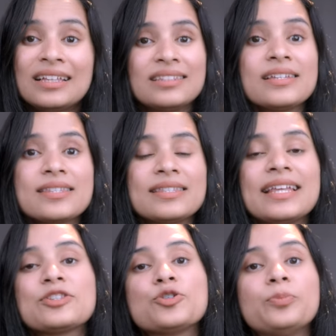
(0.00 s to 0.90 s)
This
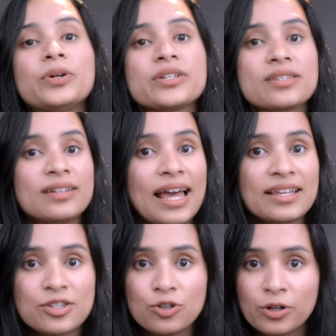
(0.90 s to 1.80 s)
lets you
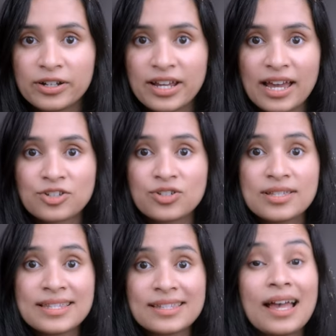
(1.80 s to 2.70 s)
personalize your
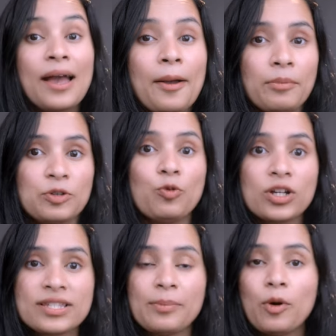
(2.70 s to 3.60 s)
reactions but
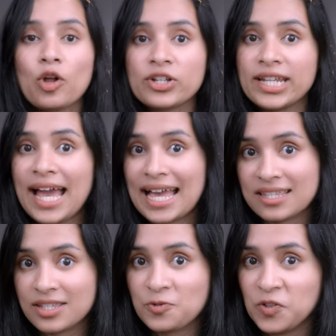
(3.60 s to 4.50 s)
WhatsApp already
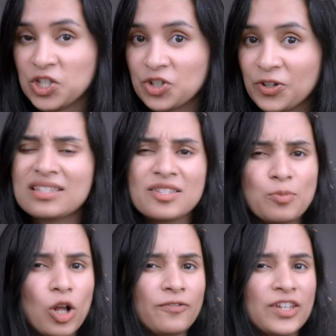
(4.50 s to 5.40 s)
has this feature. It's a
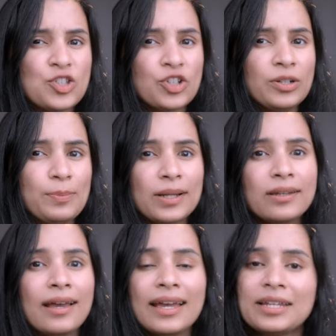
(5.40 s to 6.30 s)
small feature,
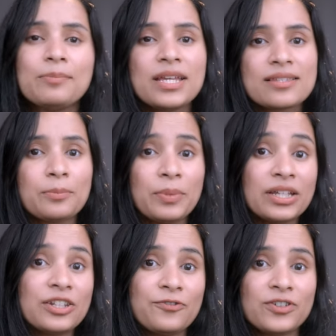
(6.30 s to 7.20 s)
but it makes a
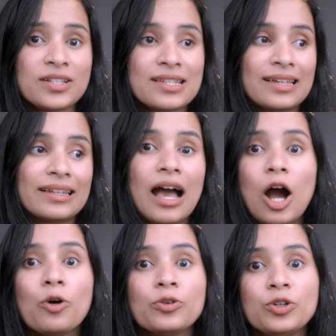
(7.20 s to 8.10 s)
big difference in
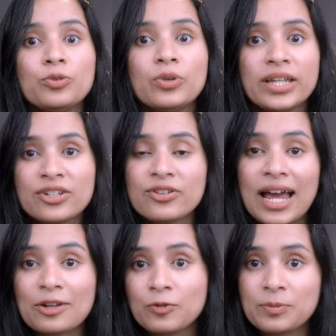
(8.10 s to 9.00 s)
how you
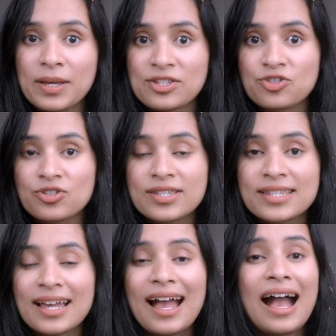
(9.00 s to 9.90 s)
interact with
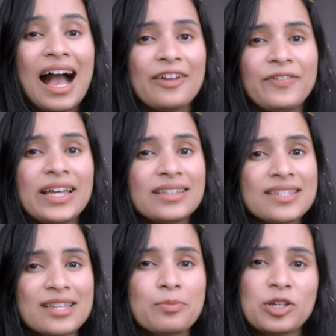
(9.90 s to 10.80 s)
messages. I find
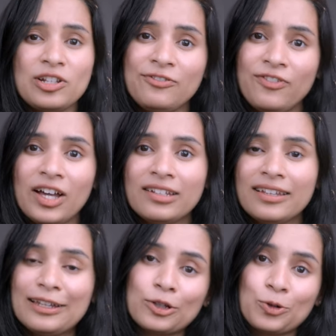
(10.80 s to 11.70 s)
this especially
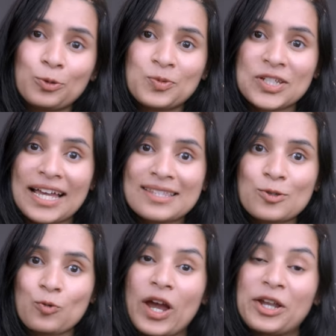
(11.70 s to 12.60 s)
fun in group
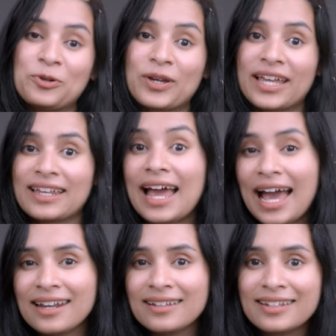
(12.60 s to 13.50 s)
chats where you can
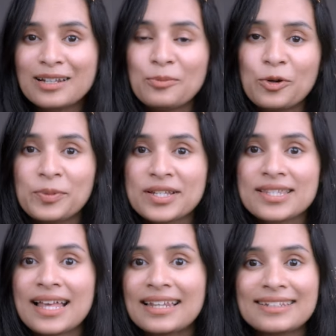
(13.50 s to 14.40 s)
add a little more
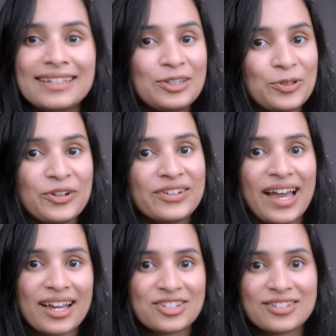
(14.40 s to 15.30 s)
personality to your
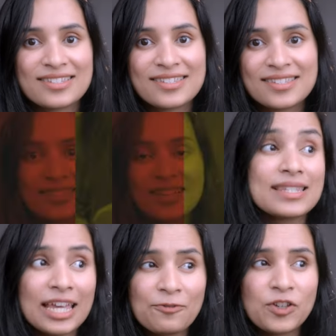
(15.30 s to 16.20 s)
reactions.
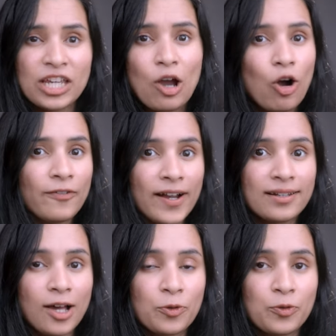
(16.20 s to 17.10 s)
Safety of our
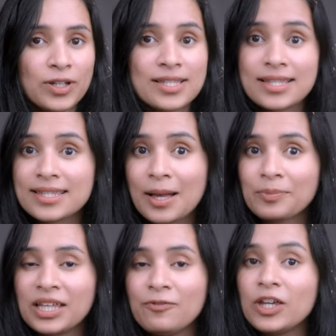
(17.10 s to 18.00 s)
loved ones is
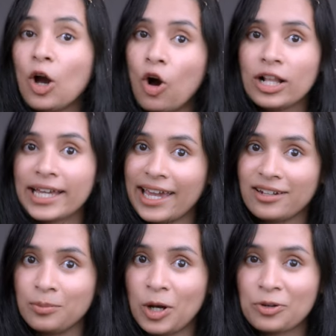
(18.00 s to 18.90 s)
something we all
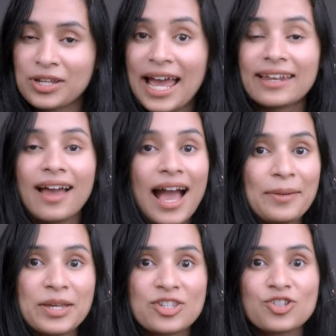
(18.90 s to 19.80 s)
care about, and
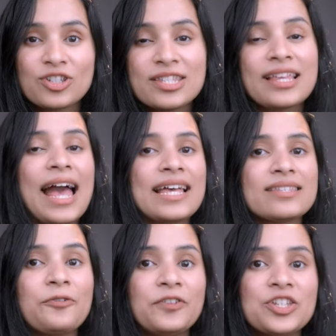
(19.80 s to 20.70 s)
iMessages
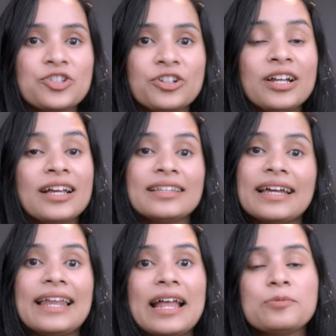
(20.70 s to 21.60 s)
has a feature
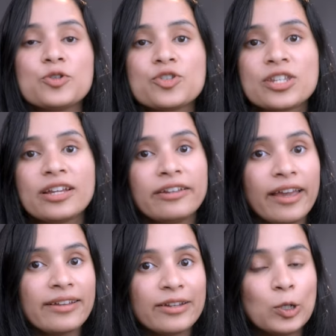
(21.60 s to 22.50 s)
that helps you stay
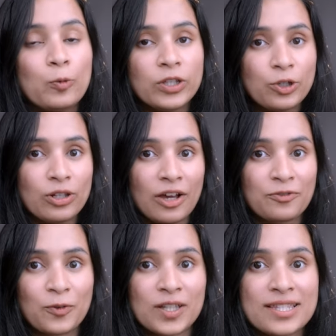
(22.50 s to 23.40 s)
connected with your
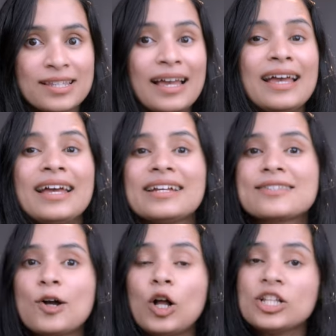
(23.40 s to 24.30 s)
loved ones.
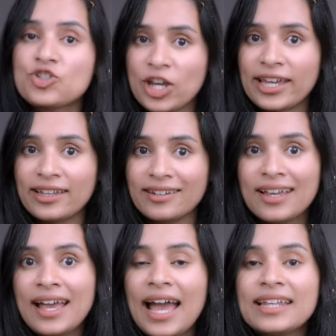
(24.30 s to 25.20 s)
It's called check in,
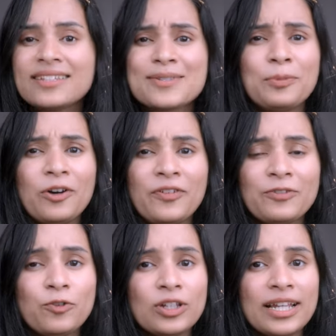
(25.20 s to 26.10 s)
and it's
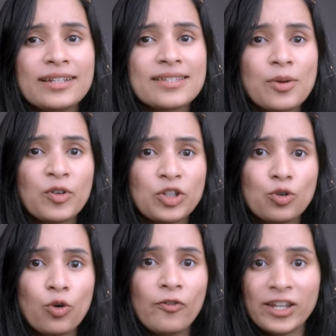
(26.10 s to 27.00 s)
perfect for letting someone
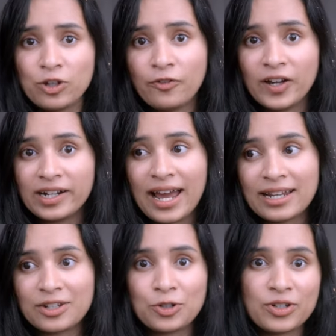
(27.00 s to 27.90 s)
know when you have
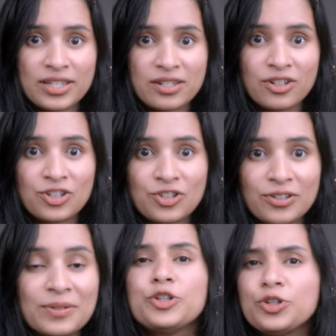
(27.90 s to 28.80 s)
arrived at your
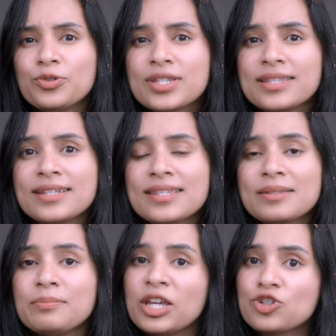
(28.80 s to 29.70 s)
destination. To use
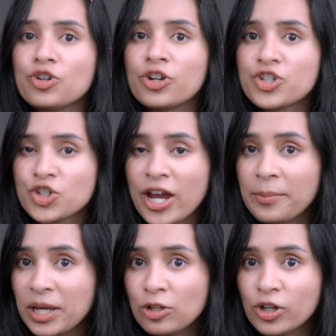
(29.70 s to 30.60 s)
this, make sure
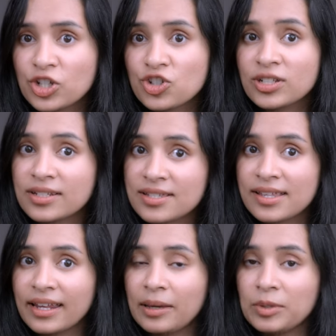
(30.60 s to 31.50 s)
Share My Location is
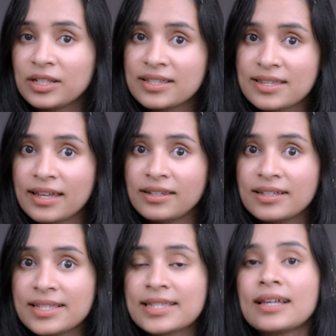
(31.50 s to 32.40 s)
enabled in
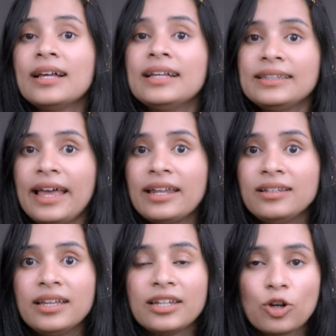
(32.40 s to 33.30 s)
settings then,
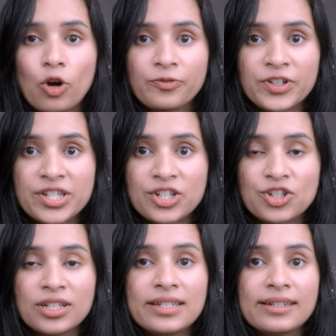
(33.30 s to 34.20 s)
in a
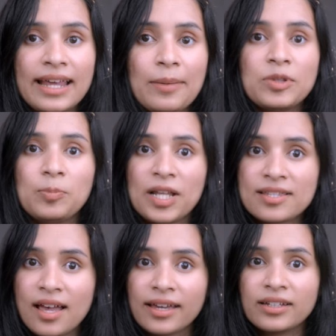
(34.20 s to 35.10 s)
conversation, tap the
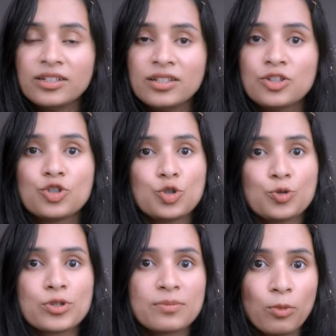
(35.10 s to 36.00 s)
plus icon,
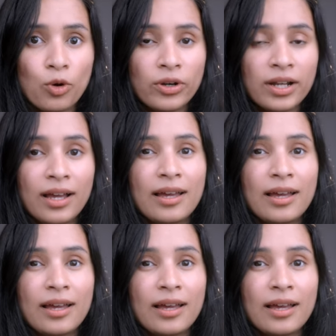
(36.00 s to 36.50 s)
choose more,